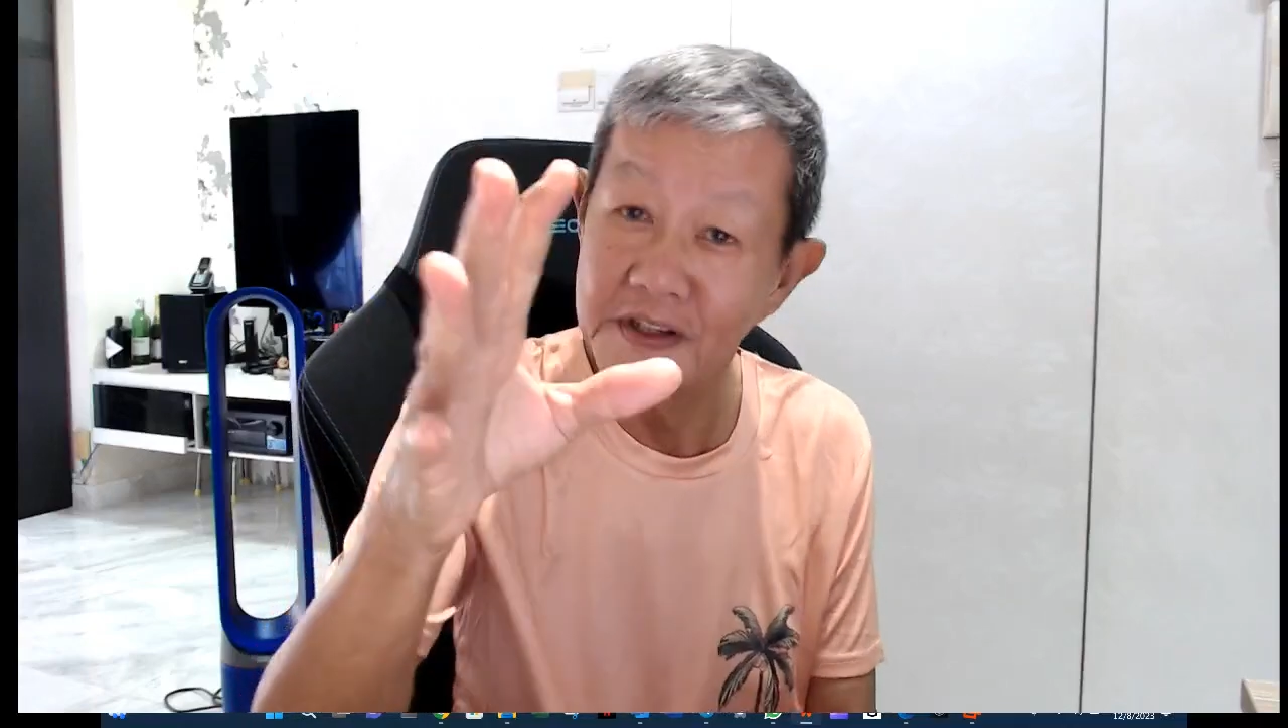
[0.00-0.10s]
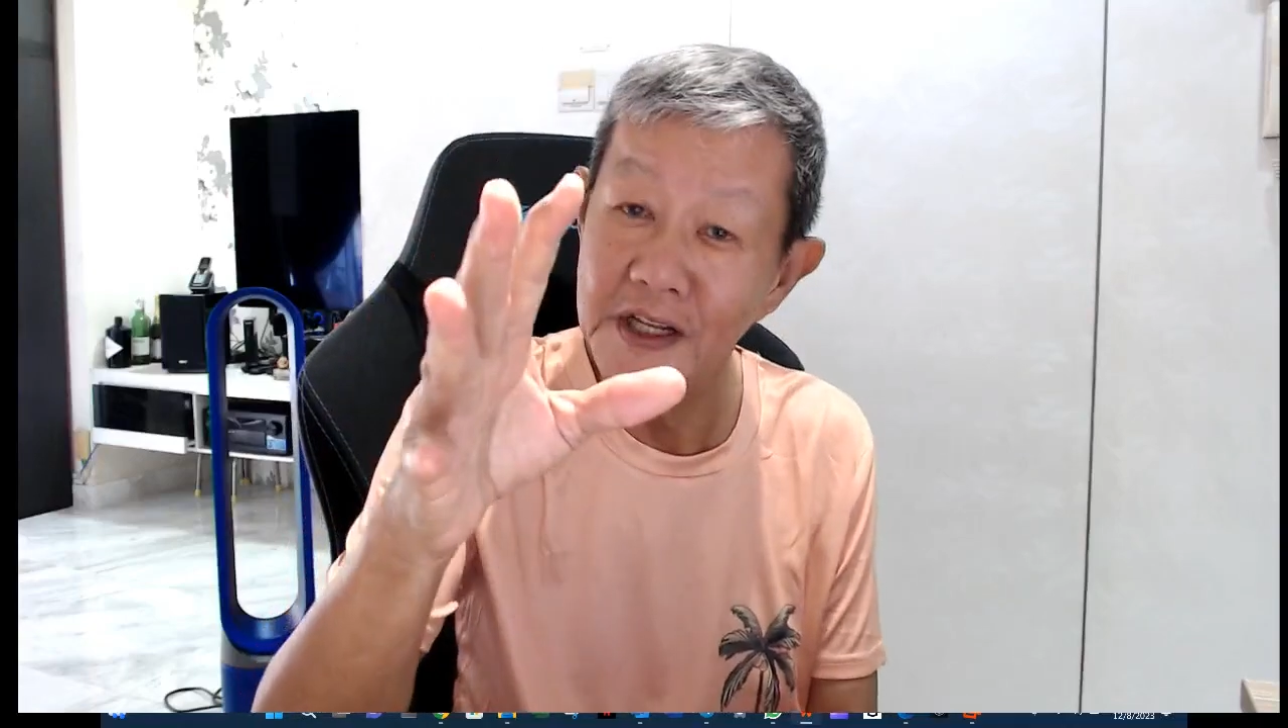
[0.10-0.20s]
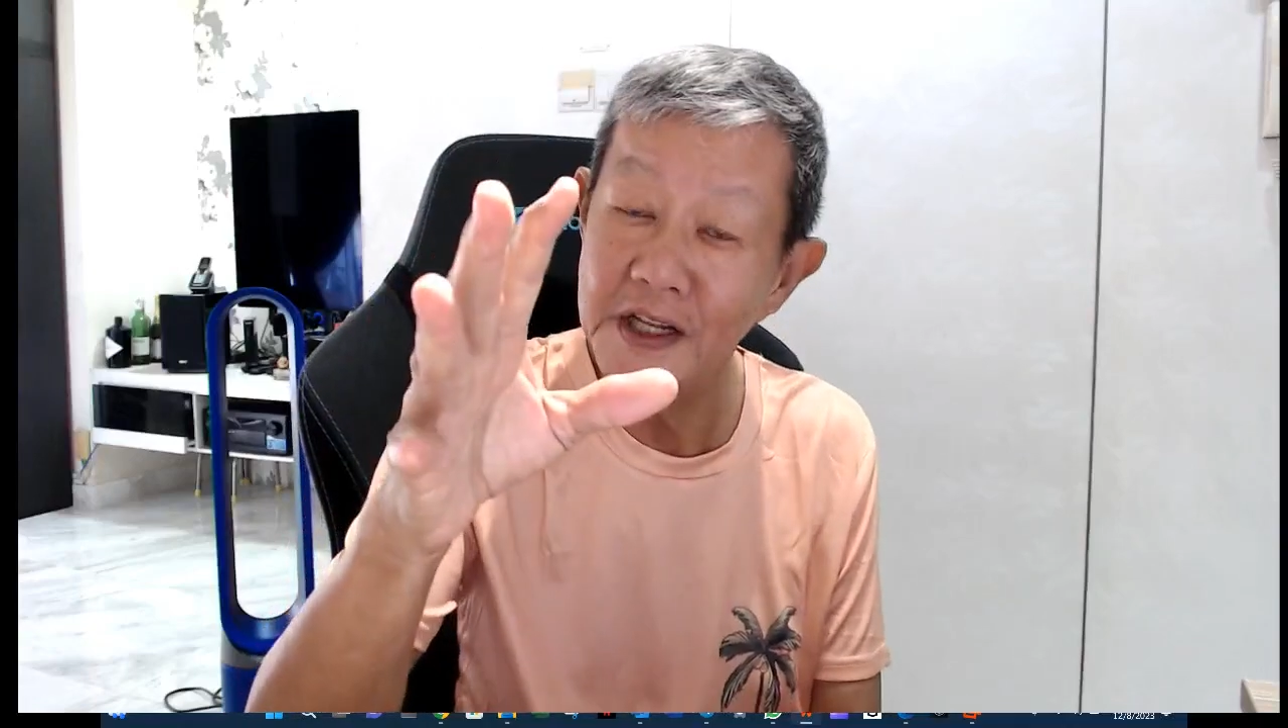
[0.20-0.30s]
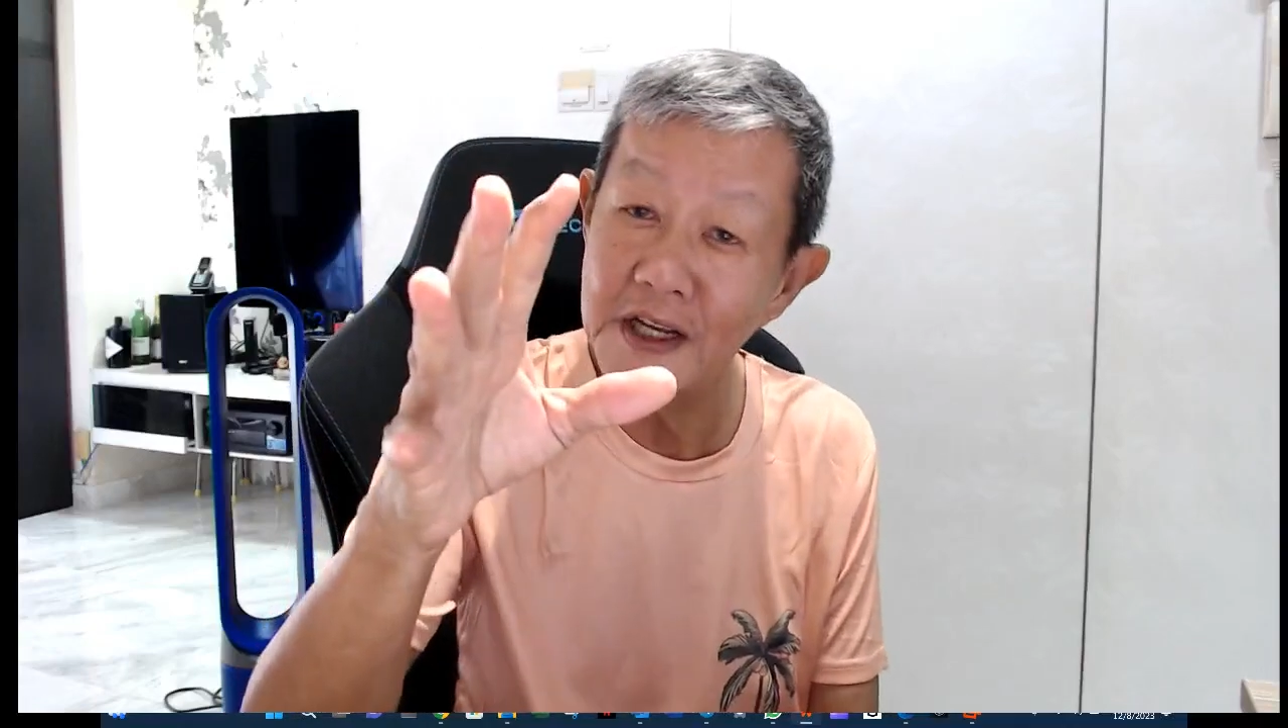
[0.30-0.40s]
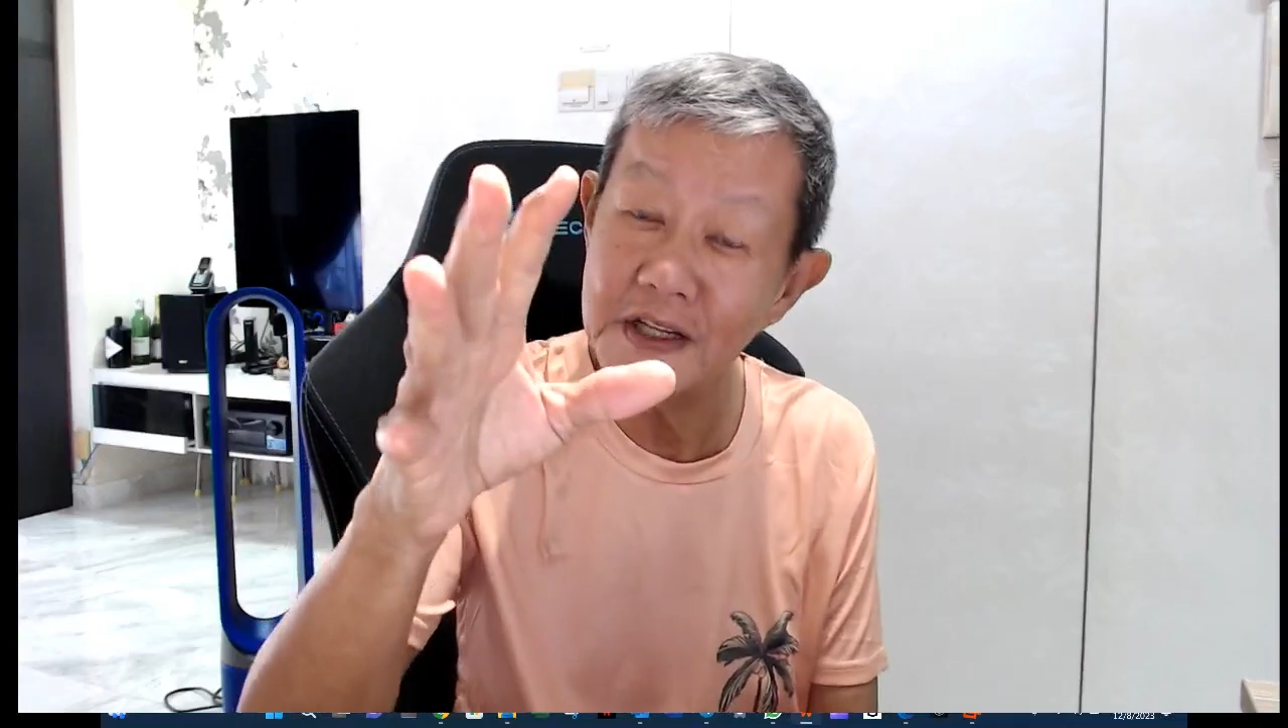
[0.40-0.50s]

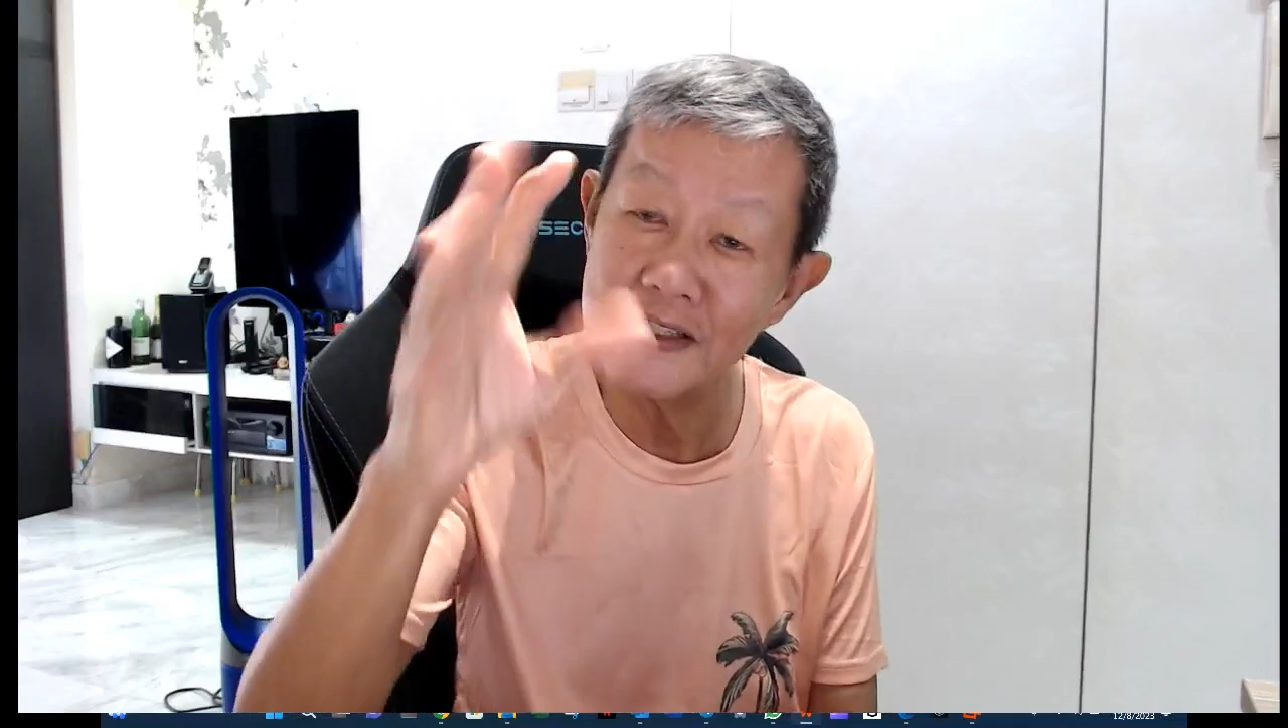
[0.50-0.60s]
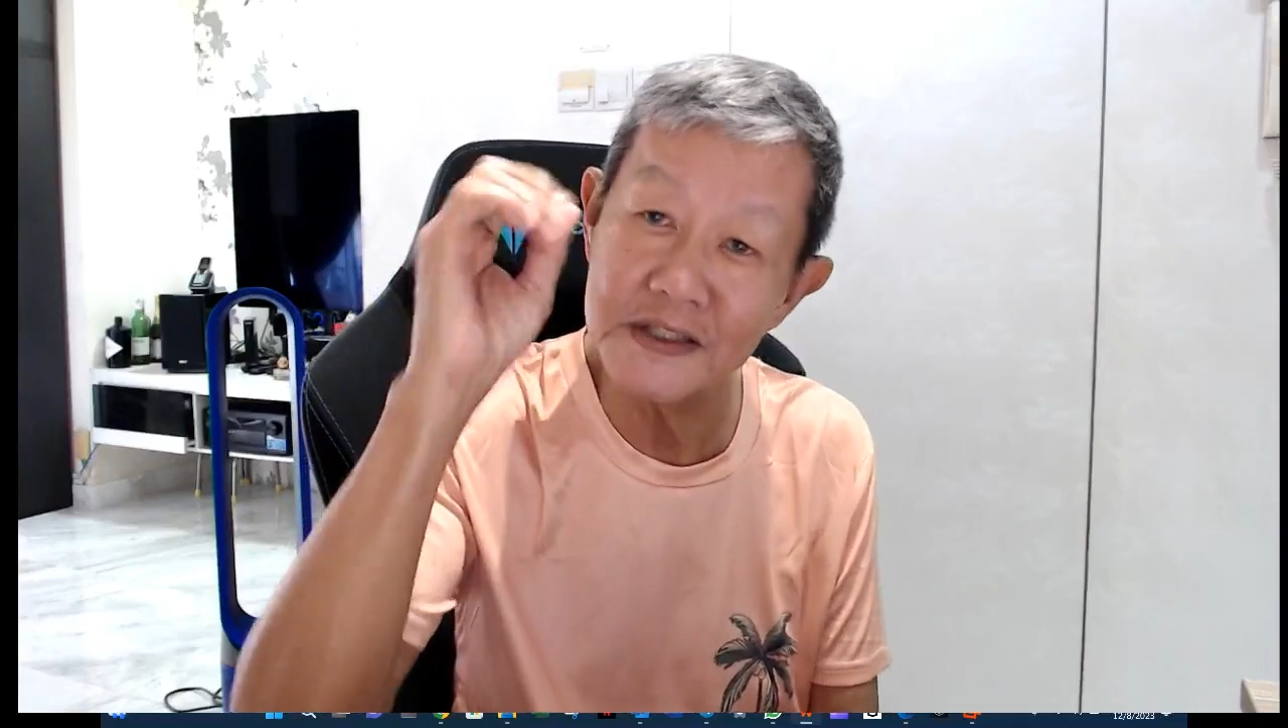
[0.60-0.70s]
this.